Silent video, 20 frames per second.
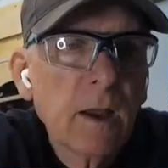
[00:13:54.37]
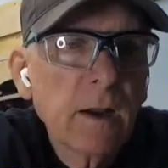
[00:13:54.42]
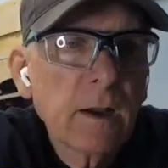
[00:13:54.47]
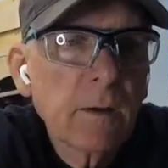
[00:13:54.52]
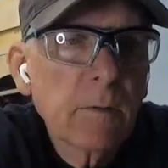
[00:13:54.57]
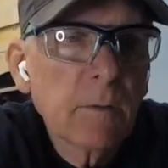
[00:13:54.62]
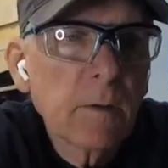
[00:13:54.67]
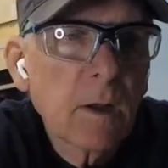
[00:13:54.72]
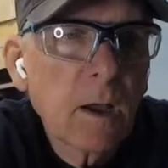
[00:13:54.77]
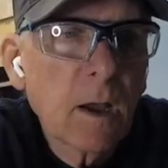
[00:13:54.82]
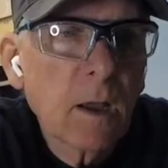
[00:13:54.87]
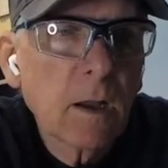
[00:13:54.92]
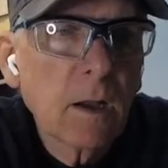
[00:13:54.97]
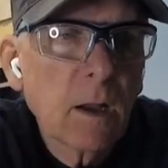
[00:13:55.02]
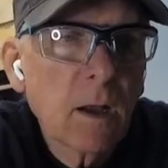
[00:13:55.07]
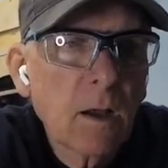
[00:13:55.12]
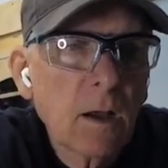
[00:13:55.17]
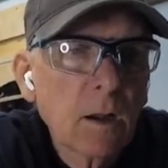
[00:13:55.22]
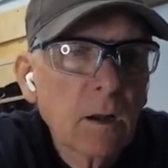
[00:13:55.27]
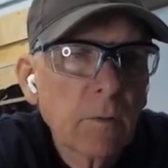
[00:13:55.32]
I got an
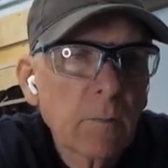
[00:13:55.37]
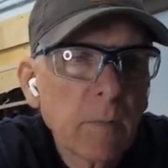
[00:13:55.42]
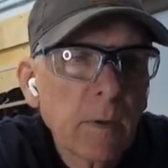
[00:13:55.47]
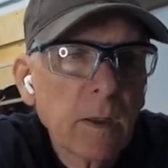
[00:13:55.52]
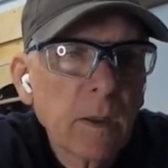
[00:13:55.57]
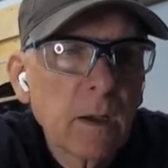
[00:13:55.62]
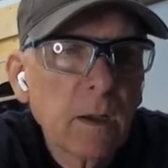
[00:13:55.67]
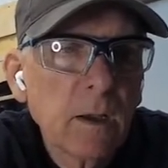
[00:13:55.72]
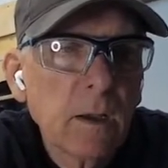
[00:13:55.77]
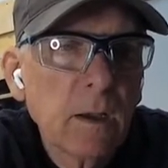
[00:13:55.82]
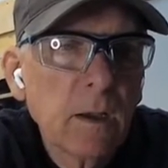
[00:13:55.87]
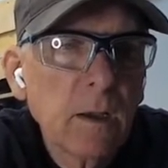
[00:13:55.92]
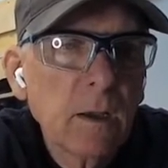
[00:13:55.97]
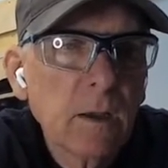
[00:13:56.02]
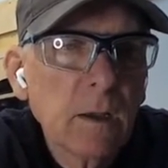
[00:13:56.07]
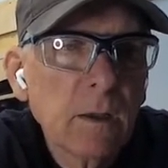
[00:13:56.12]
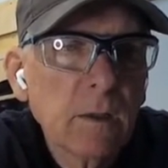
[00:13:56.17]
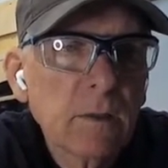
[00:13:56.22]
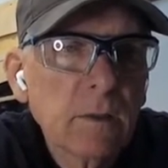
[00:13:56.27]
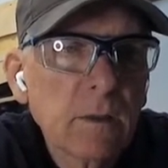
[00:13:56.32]
automated
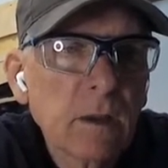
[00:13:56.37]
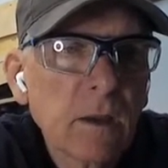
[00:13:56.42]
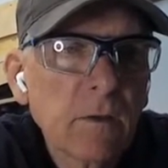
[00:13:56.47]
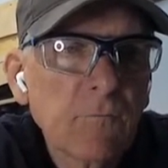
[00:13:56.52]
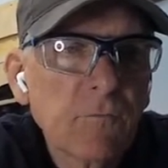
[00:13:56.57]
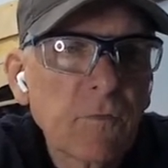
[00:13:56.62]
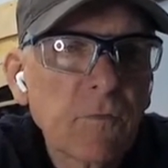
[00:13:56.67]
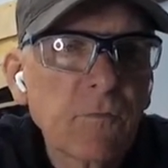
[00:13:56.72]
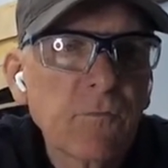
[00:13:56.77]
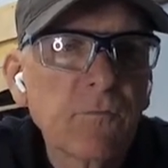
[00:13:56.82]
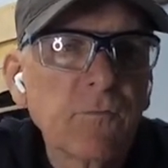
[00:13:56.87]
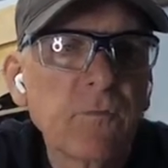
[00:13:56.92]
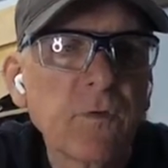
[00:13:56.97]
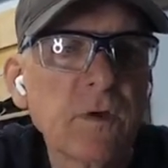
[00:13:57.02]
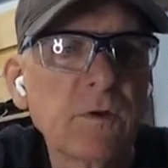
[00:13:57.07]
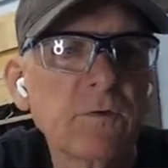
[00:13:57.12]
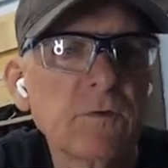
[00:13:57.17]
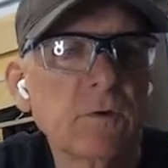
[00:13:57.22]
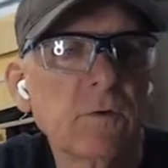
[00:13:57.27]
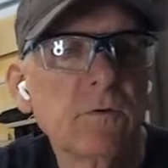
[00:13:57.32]
thing for
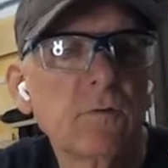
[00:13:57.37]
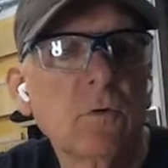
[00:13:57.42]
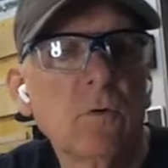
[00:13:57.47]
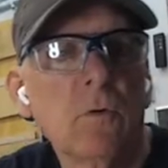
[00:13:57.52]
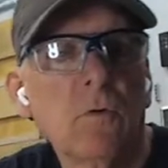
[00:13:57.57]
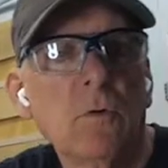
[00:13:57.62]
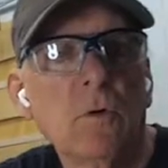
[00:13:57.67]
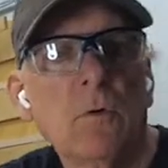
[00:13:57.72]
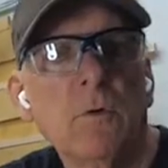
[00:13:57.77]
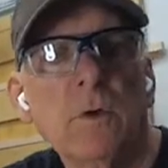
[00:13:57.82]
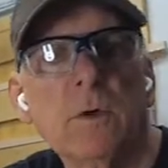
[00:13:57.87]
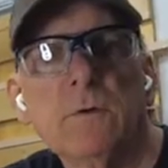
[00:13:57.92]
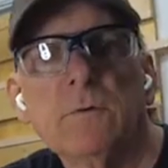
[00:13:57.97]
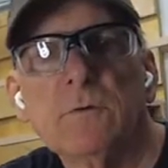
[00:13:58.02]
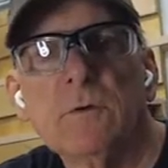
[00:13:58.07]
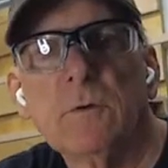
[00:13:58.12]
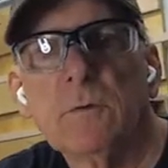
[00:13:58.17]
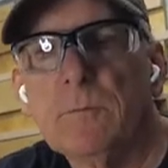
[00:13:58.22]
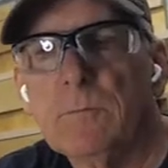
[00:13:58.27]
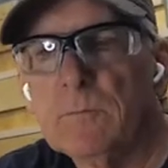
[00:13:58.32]
face control going,
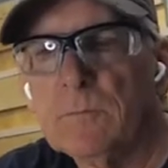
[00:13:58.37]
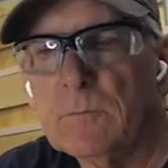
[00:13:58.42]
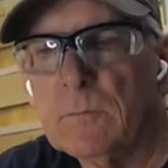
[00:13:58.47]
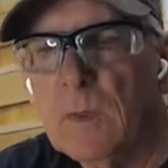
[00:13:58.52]
so